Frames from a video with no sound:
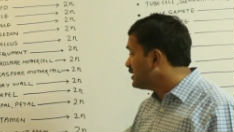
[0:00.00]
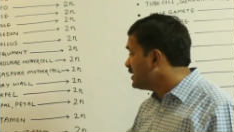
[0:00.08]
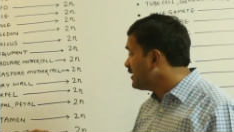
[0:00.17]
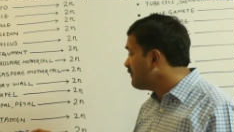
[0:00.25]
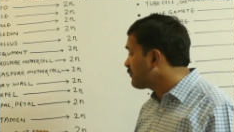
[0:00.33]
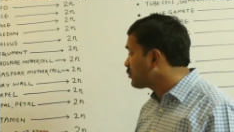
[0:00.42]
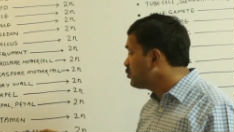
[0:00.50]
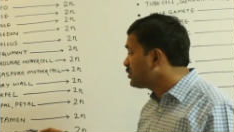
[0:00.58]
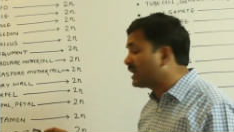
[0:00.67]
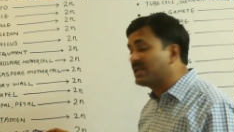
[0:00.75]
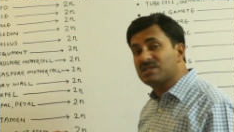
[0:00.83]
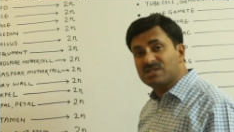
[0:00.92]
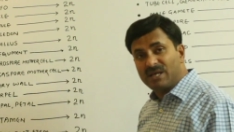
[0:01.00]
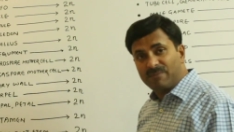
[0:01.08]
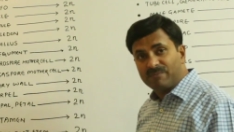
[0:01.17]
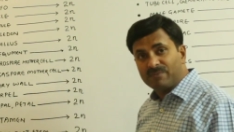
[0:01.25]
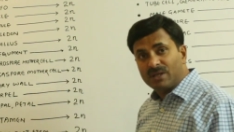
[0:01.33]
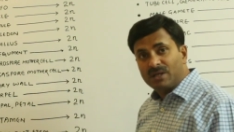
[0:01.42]
leaf, root and
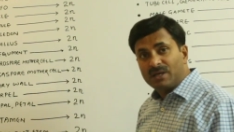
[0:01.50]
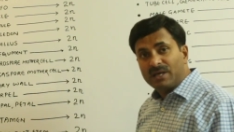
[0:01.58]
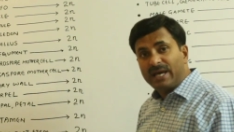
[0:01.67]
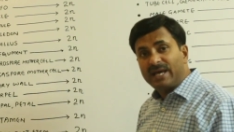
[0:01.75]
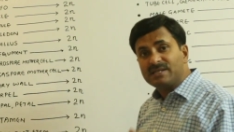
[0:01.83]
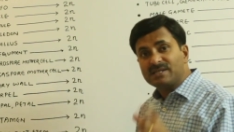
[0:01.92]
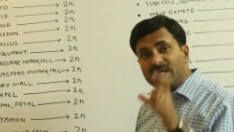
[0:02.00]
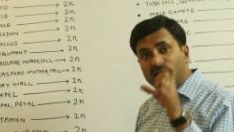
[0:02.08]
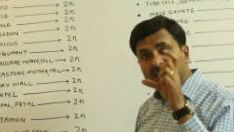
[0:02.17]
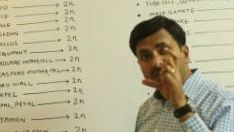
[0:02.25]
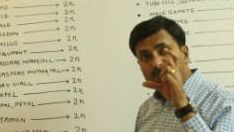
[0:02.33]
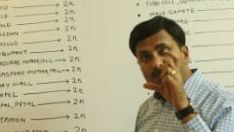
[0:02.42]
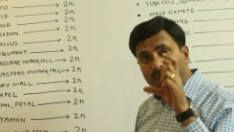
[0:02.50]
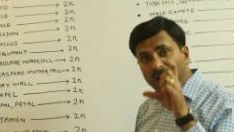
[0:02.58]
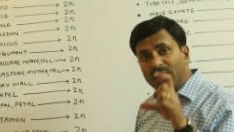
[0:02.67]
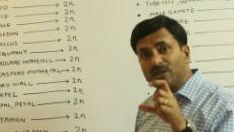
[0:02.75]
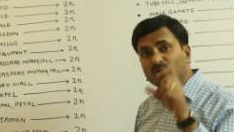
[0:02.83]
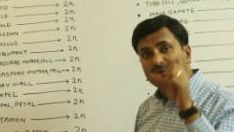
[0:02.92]
stem, as they are the
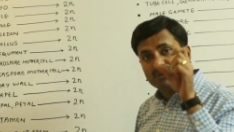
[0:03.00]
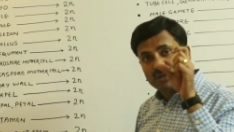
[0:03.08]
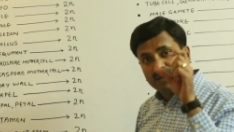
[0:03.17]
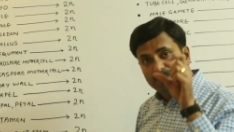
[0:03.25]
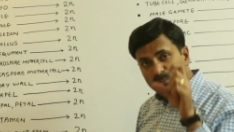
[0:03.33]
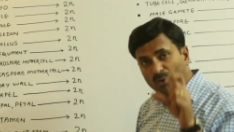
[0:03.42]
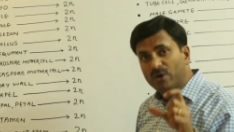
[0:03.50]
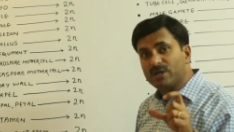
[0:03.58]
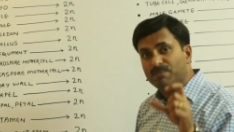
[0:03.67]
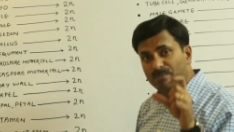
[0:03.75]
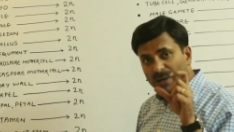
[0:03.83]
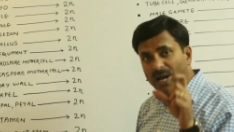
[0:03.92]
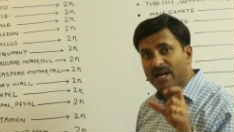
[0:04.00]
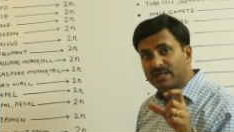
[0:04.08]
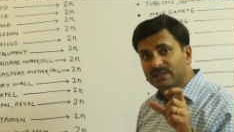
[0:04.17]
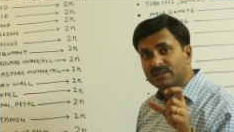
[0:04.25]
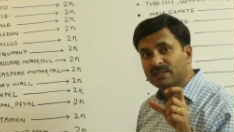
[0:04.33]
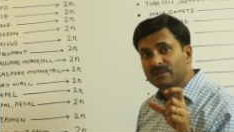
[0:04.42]
part of the diploid
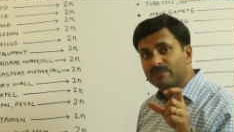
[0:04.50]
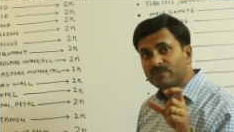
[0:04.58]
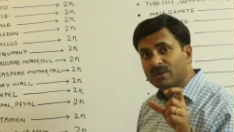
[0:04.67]
plant,